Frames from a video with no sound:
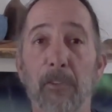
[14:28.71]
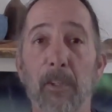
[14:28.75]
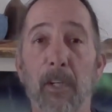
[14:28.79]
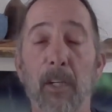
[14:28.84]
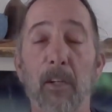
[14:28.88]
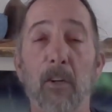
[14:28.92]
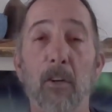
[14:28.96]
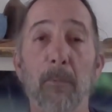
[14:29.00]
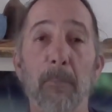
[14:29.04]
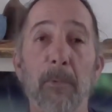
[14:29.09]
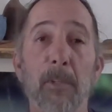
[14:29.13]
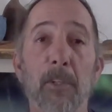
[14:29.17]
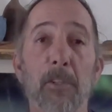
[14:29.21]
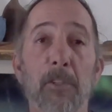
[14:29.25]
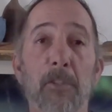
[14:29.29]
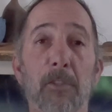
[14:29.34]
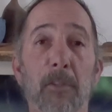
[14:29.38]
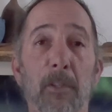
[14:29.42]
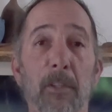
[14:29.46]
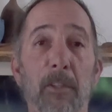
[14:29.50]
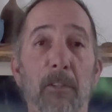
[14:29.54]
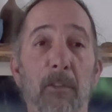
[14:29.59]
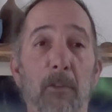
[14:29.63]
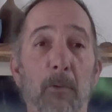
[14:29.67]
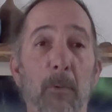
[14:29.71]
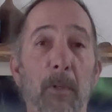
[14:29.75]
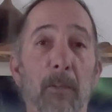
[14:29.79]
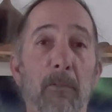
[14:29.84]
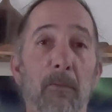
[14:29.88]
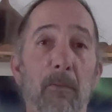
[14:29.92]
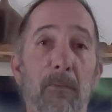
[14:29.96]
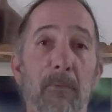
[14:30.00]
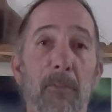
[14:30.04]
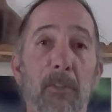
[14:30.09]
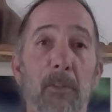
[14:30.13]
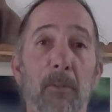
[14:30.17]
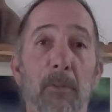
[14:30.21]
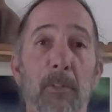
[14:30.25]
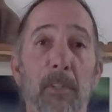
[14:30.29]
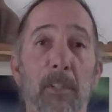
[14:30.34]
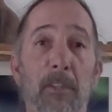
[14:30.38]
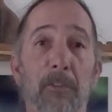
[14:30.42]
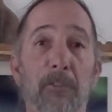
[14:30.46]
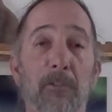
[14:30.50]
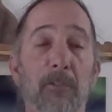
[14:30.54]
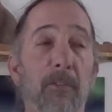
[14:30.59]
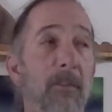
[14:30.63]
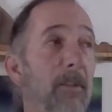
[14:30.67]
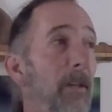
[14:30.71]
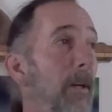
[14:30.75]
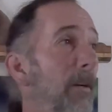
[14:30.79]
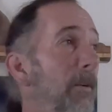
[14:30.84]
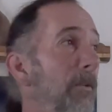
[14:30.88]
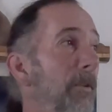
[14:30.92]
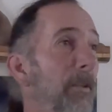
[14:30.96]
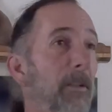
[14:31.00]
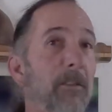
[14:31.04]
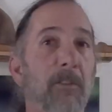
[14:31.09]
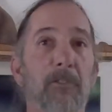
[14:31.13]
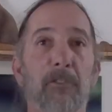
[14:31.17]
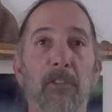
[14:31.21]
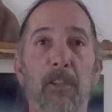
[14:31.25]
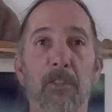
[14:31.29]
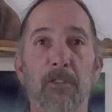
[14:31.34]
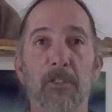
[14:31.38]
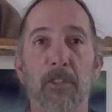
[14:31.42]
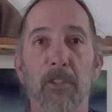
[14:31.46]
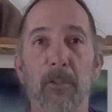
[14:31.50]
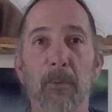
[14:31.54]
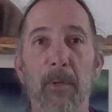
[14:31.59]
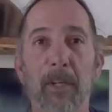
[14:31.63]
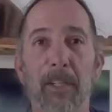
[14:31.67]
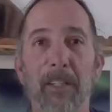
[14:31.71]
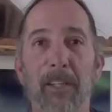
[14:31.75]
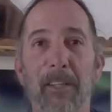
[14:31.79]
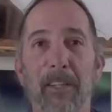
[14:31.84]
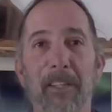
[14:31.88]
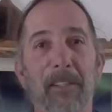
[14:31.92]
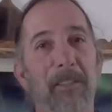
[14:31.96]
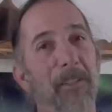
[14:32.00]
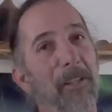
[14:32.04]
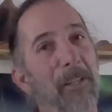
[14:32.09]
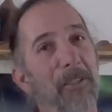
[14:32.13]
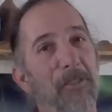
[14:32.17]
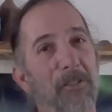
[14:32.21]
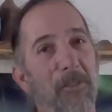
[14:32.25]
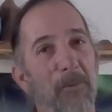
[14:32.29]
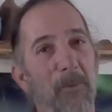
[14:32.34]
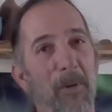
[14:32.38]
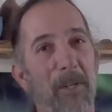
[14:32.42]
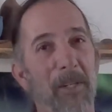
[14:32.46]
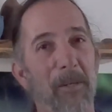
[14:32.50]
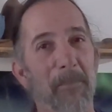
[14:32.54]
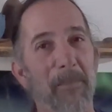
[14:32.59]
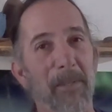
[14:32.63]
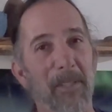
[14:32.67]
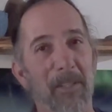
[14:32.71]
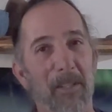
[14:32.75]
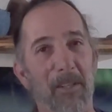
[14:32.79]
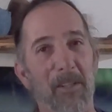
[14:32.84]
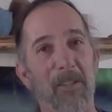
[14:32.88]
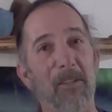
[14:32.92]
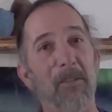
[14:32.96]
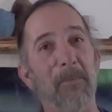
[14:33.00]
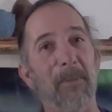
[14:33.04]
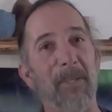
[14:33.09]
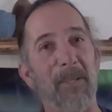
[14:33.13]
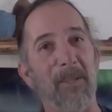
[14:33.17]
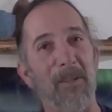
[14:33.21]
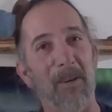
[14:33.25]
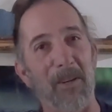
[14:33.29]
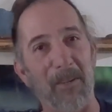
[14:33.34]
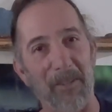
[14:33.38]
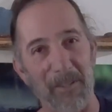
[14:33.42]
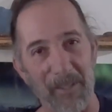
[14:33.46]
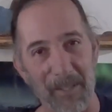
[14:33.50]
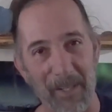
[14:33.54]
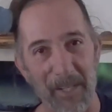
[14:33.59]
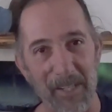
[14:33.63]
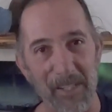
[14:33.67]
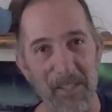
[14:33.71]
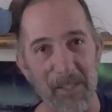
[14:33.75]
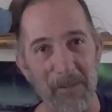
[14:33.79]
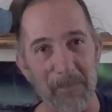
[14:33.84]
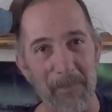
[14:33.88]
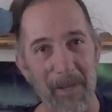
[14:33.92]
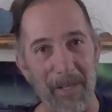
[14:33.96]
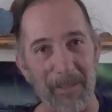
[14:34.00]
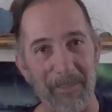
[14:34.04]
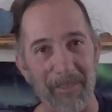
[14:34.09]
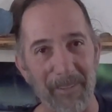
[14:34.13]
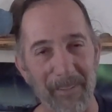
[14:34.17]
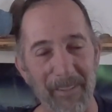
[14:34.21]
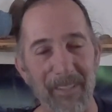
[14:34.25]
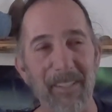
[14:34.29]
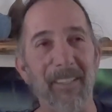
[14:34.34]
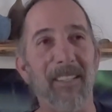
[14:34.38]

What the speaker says: I hope you enjoyed the quick review of this. And I don't think it's actually quick. I think it actually wound up being a little bit longer than I expected.